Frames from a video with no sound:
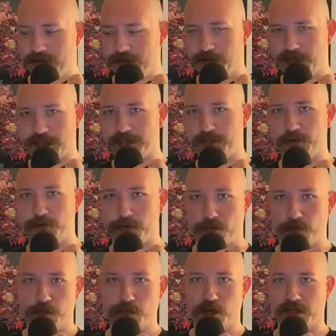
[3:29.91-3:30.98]
been 2 or
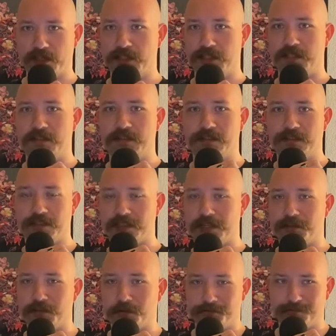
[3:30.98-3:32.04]
3 months since
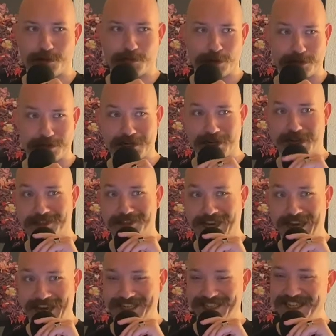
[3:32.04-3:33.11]
he told me about the desk,
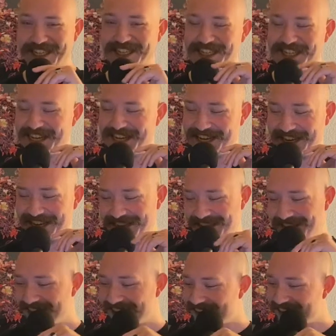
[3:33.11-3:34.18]
and
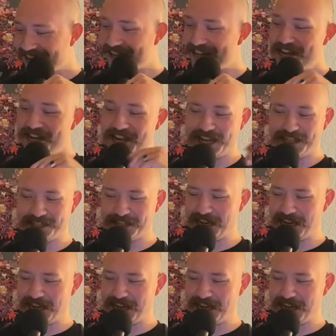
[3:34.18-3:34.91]
it's